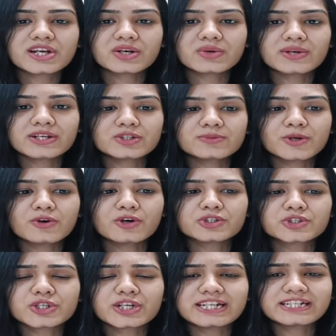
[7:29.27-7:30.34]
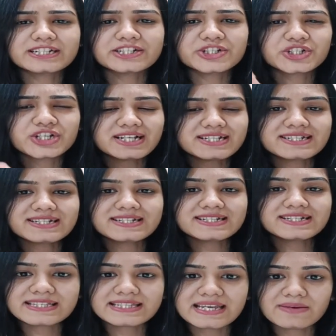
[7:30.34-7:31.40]
to be conjugated just in the
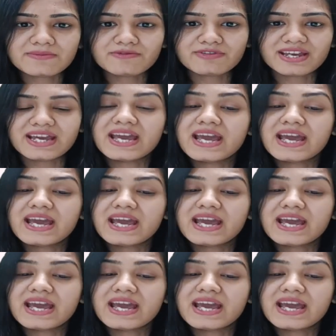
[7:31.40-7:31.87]
same way.